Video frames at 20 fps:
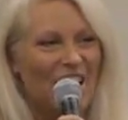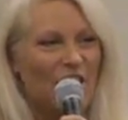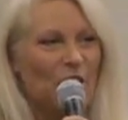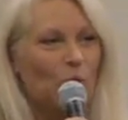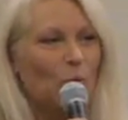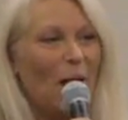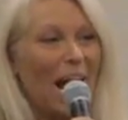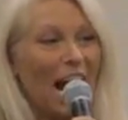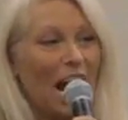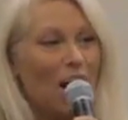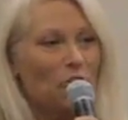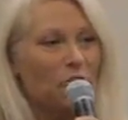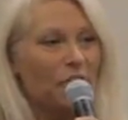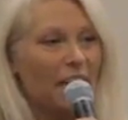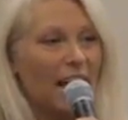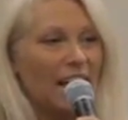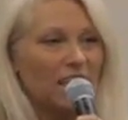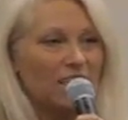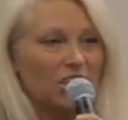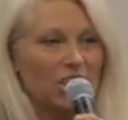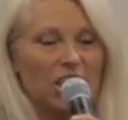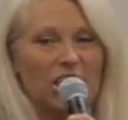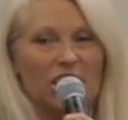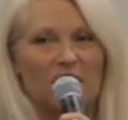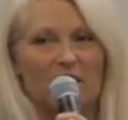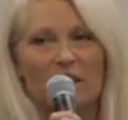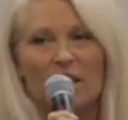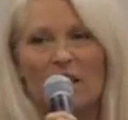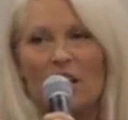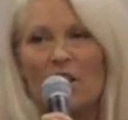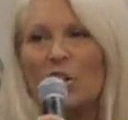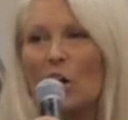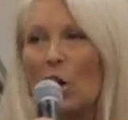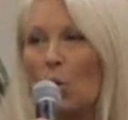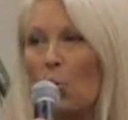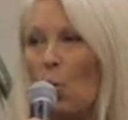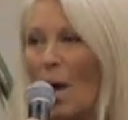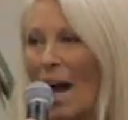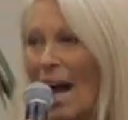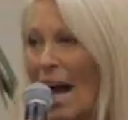The wow factor.
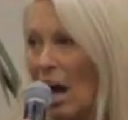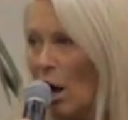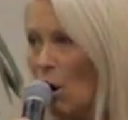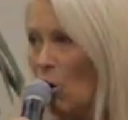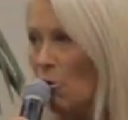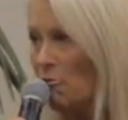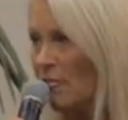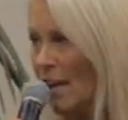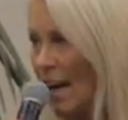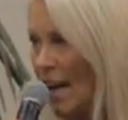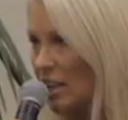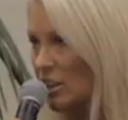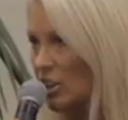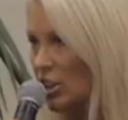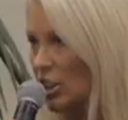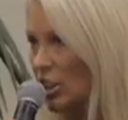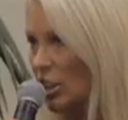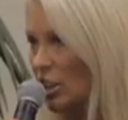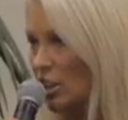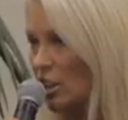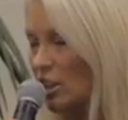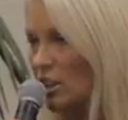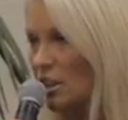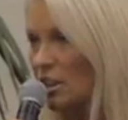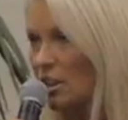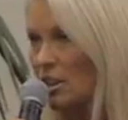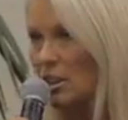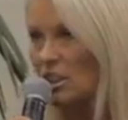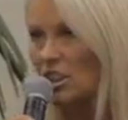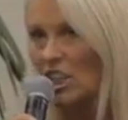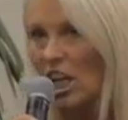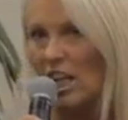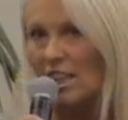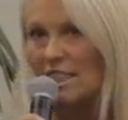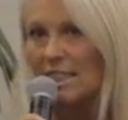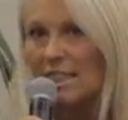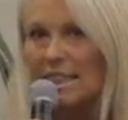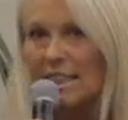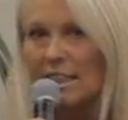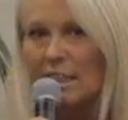The wow factor.
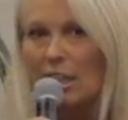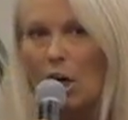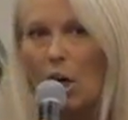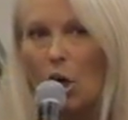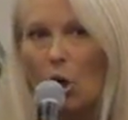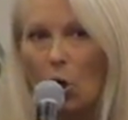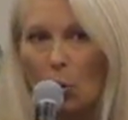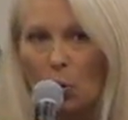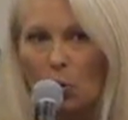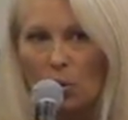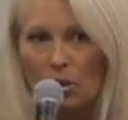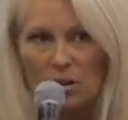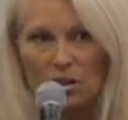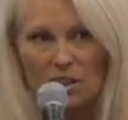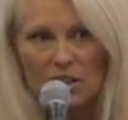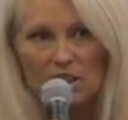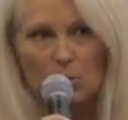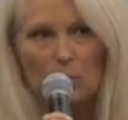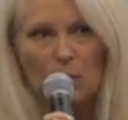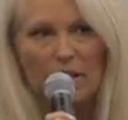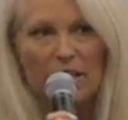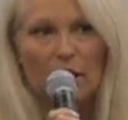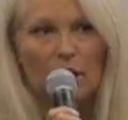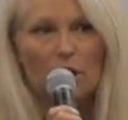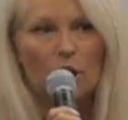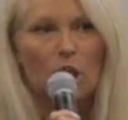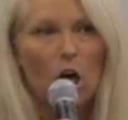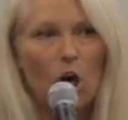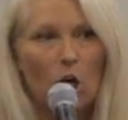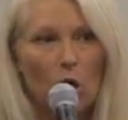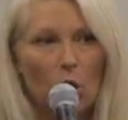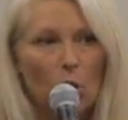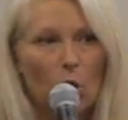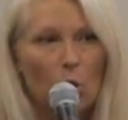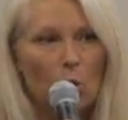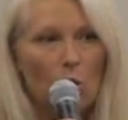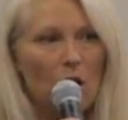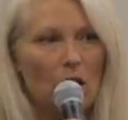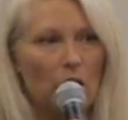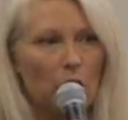.co, because we are
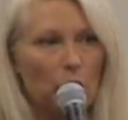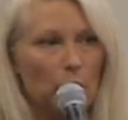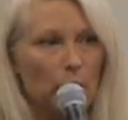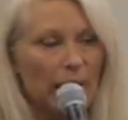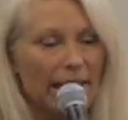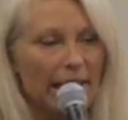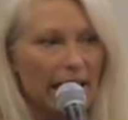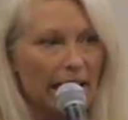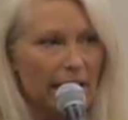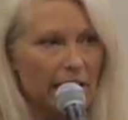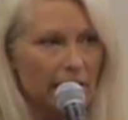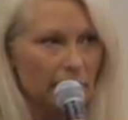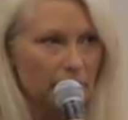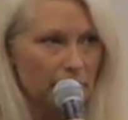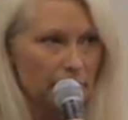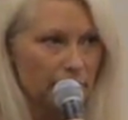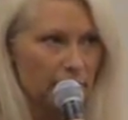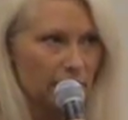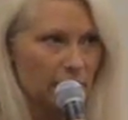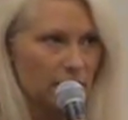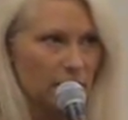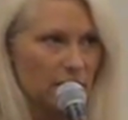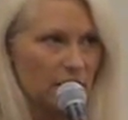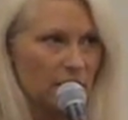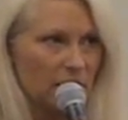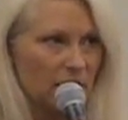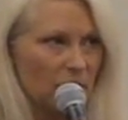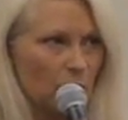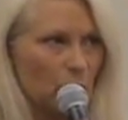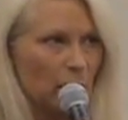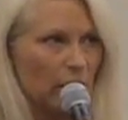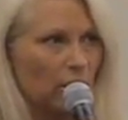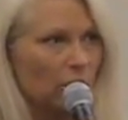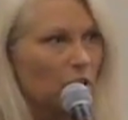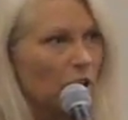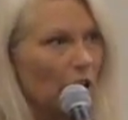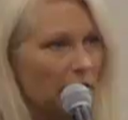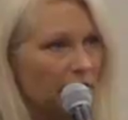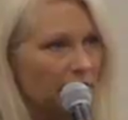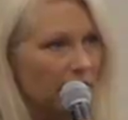co-creative. We are
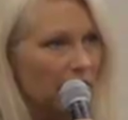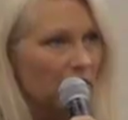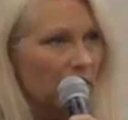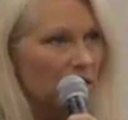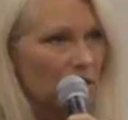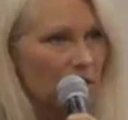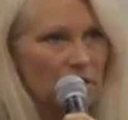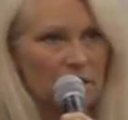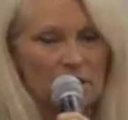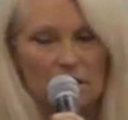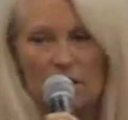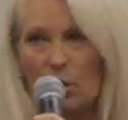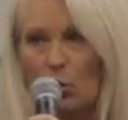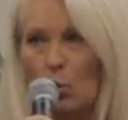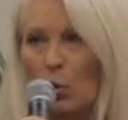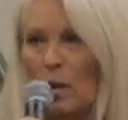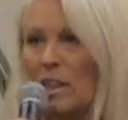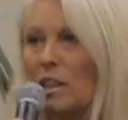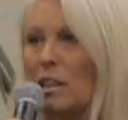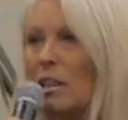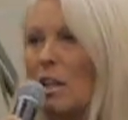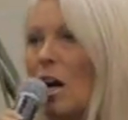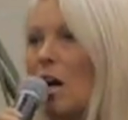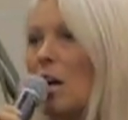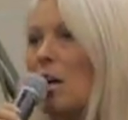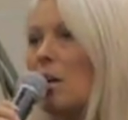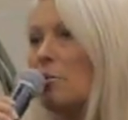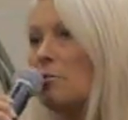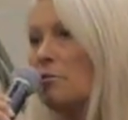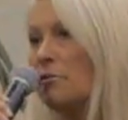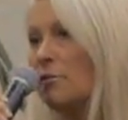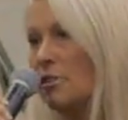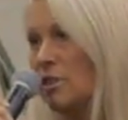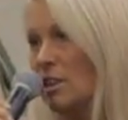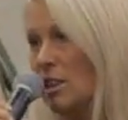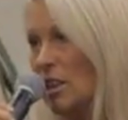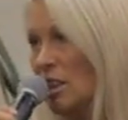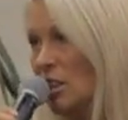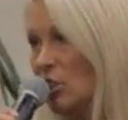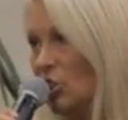loving. We love
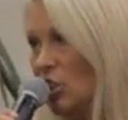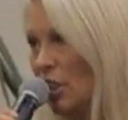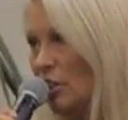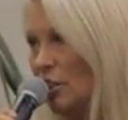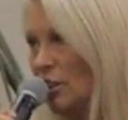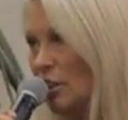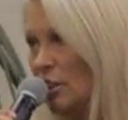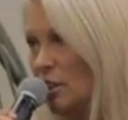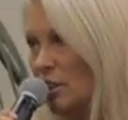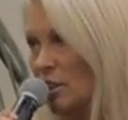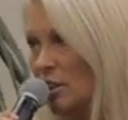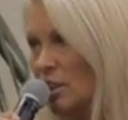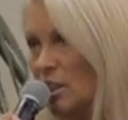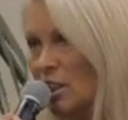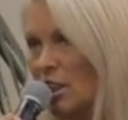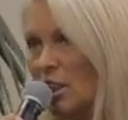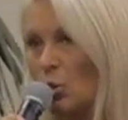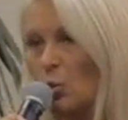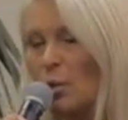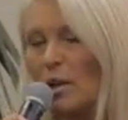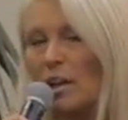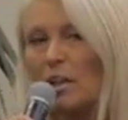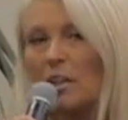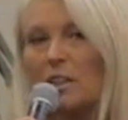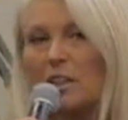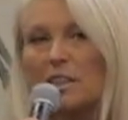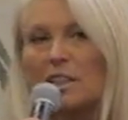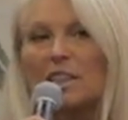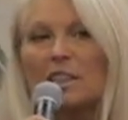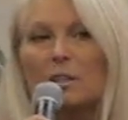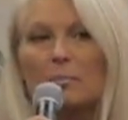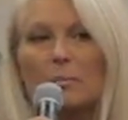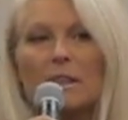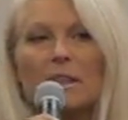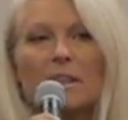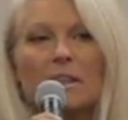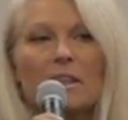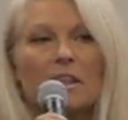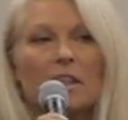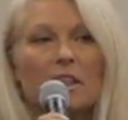each other. We are going to
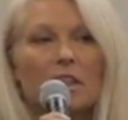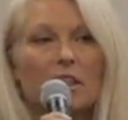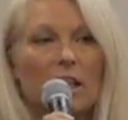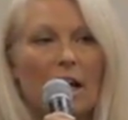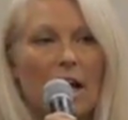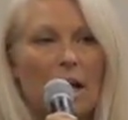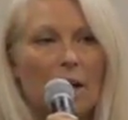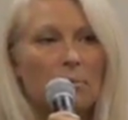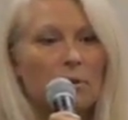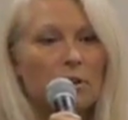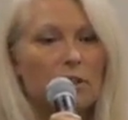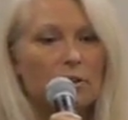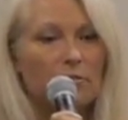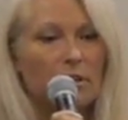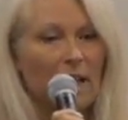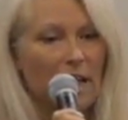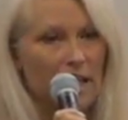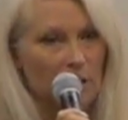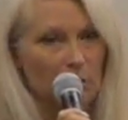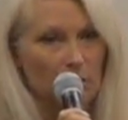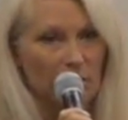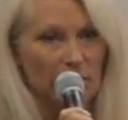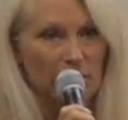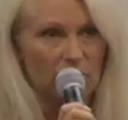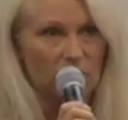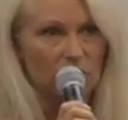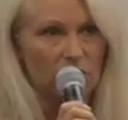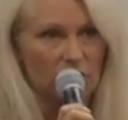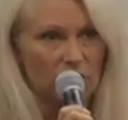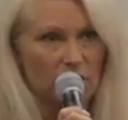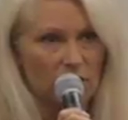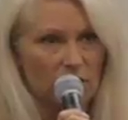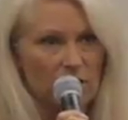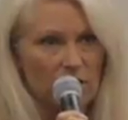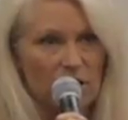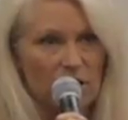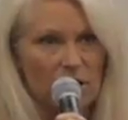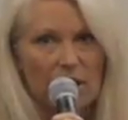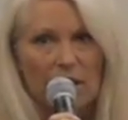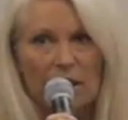speak in collaborative language
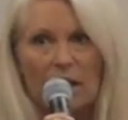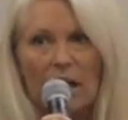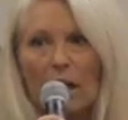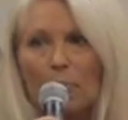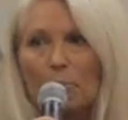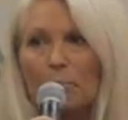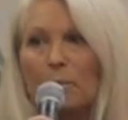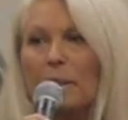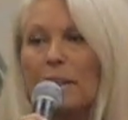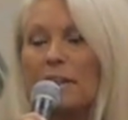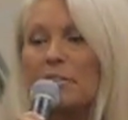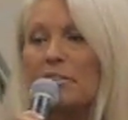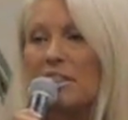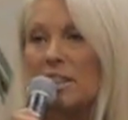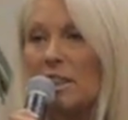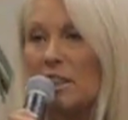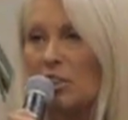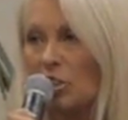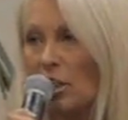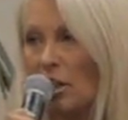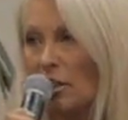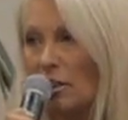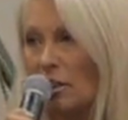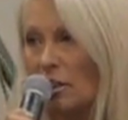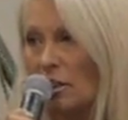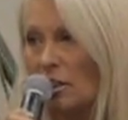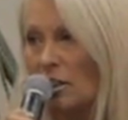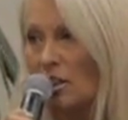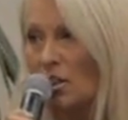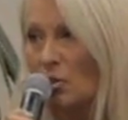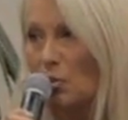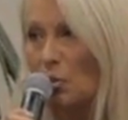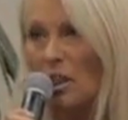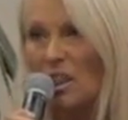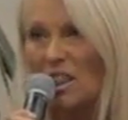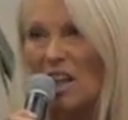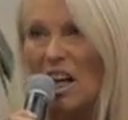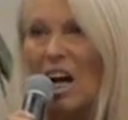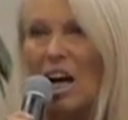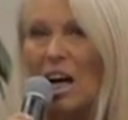that uplifts each other. We're
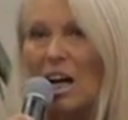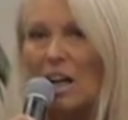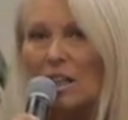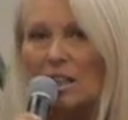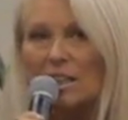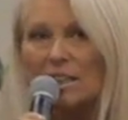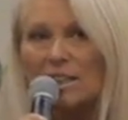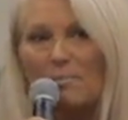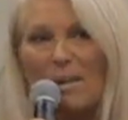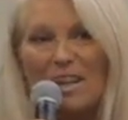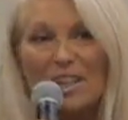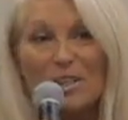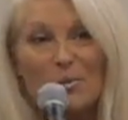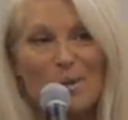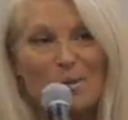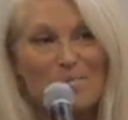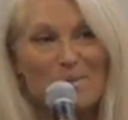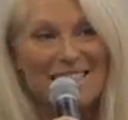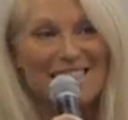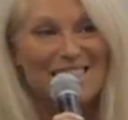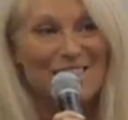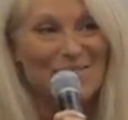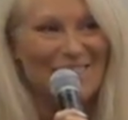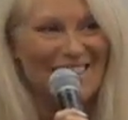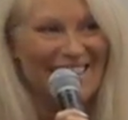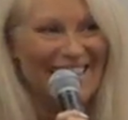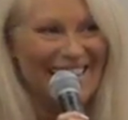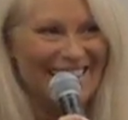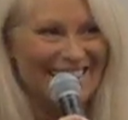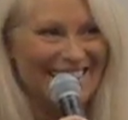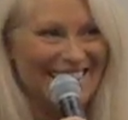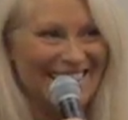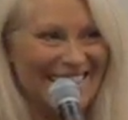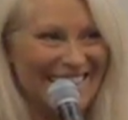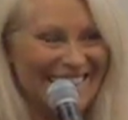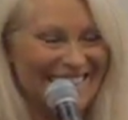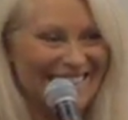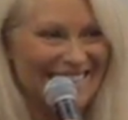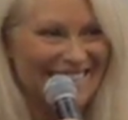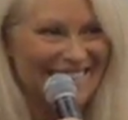going to hug as many women as we can
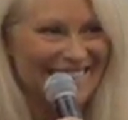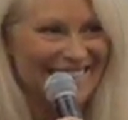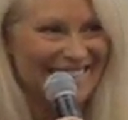today.